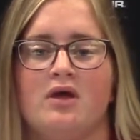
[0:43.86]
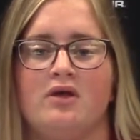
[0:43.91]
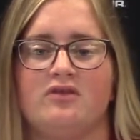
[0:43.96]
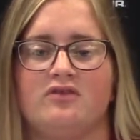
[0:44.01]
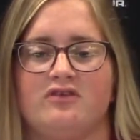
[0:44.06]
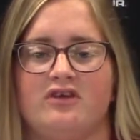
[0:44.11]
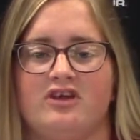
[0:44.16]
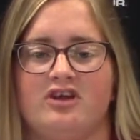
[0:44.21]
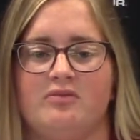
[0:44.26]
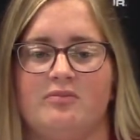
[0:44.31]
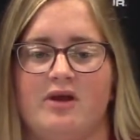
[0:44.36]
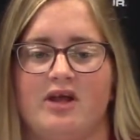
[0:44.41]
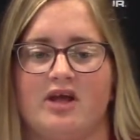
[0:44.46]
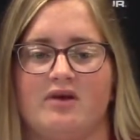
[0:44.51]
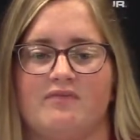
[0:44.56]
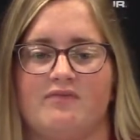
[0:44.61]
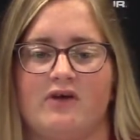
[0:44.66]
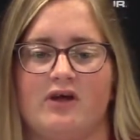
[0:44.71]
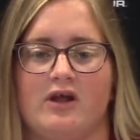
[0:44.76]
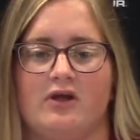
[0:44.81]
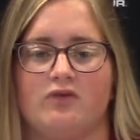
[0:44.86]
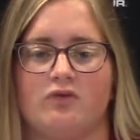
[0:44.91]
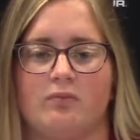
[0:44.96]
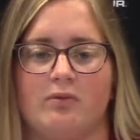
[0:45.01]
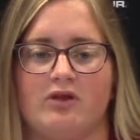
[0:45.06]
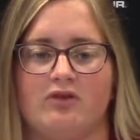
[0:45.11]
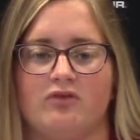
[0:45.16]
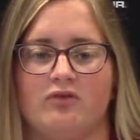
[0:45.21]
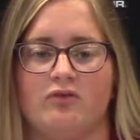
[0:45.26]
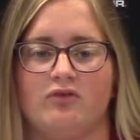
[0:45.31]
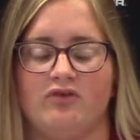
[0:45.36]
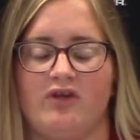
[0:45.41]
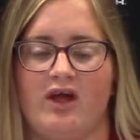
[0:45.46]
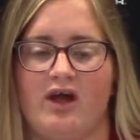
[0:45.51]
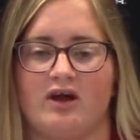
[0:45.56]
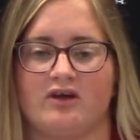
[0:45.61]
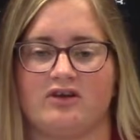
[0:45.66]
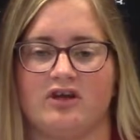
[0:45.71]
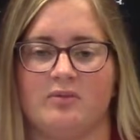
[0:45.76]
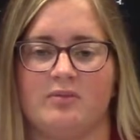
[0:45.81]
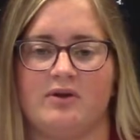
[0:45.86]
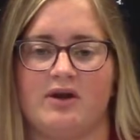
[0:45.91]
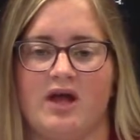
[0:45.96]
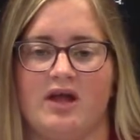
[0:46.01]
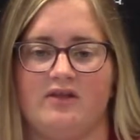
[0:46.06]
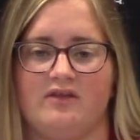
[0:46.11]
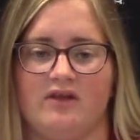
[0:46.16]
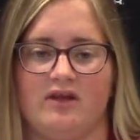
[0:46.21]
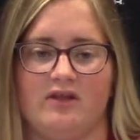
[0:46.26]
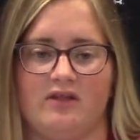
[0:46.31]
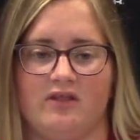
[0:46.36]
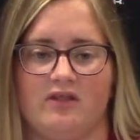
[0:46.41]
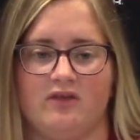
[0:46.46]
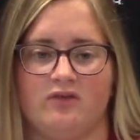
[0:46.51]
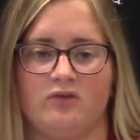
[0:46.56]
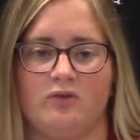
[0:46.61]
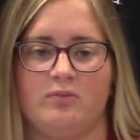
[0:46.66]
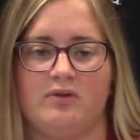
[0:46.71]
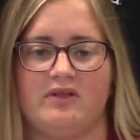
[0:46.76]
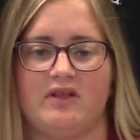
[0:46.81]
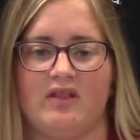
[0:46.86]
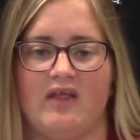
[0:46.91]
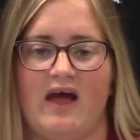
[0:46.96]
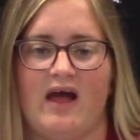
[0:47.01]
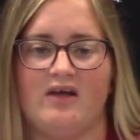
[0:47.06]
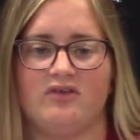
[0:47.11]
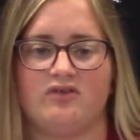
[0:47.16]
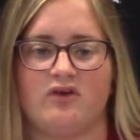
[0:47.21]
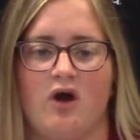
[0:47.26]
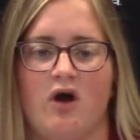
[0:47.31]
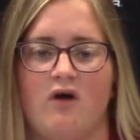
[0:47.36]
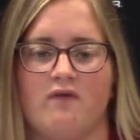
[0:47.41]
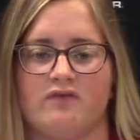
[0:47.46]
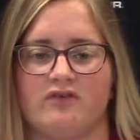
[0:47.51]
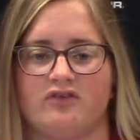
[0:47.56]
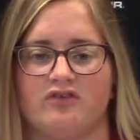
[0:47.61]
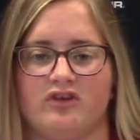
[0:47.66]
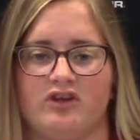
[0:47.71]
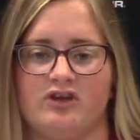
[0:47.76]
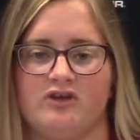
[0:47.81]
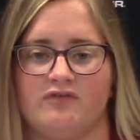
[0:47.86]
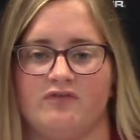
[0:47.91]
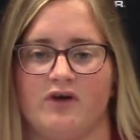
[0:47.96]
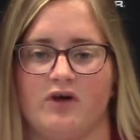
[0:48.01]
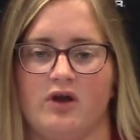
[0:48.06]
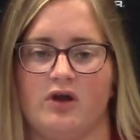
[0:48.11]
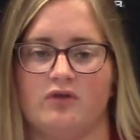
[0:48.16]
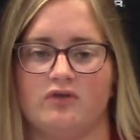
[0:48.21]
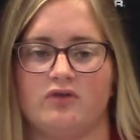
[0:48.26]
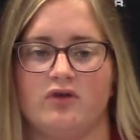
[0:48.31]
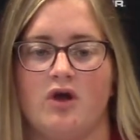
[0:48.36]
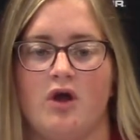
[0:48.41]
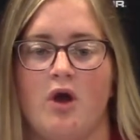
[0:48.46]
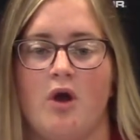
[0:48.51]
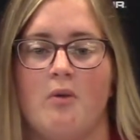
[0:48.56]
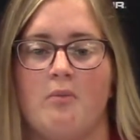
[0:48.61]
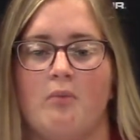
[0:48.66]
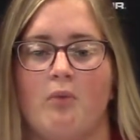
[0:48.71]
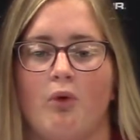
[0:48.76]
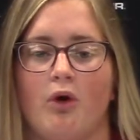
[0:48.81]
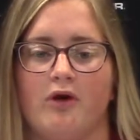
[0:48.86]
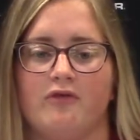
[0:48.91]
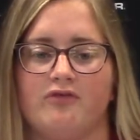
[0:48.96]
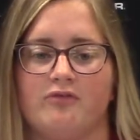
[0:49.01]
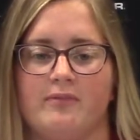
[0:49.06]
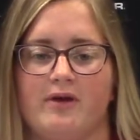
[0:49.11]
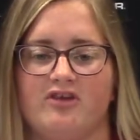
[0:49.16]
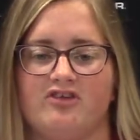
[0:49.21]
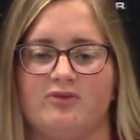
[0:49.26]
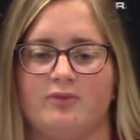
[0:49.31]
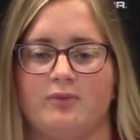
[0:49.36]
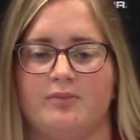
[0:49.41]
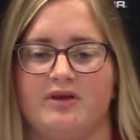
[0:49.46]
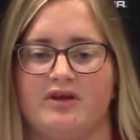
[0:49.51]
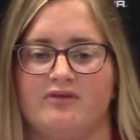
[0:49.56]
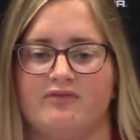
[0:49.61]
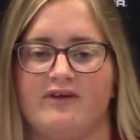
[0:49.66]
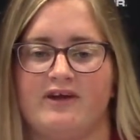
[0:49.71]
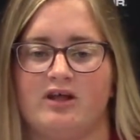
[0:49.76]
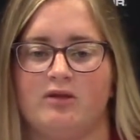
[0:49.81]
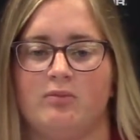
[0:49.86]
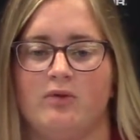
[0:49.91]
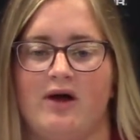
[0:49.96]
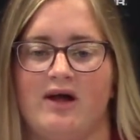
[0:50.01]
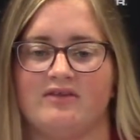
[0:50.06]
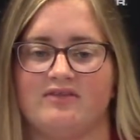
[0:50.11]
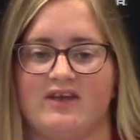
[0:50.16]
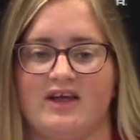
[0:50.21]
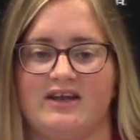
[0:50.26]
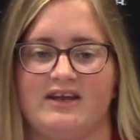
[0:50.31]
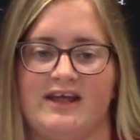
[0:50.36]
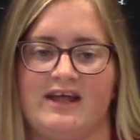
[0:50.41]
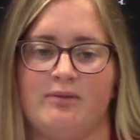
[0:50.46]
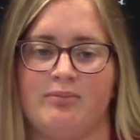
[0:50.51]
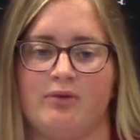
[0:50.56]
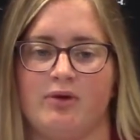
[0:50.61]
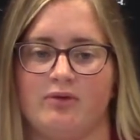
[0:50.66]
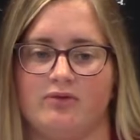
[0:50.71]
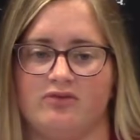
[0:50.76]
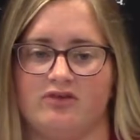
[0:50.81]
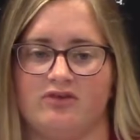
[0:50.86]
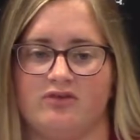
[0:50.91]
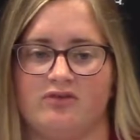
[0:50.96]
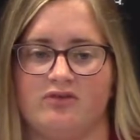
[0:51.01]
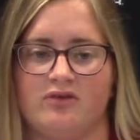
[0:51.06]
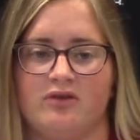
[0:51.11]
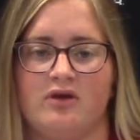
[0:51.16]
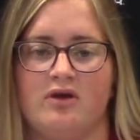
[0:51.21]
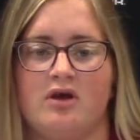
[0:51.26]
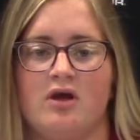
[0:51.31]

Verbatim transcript: Senior makeup photos will be Tuesday, October 19th. This will be the last call for senior photos. More information will be available as that date approaches.